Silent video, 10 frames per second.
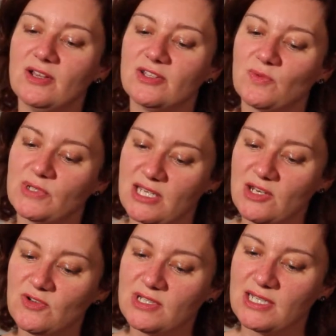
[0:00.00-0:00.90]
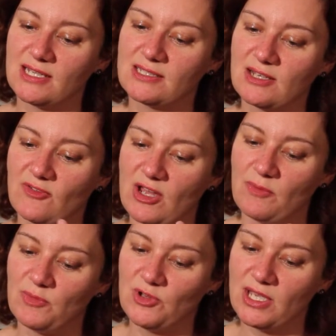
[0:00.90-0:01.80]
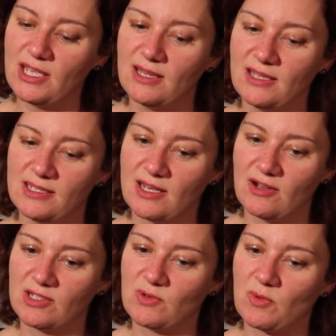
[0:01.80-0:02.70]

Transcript: So what's interesting is if I'm looking in these areas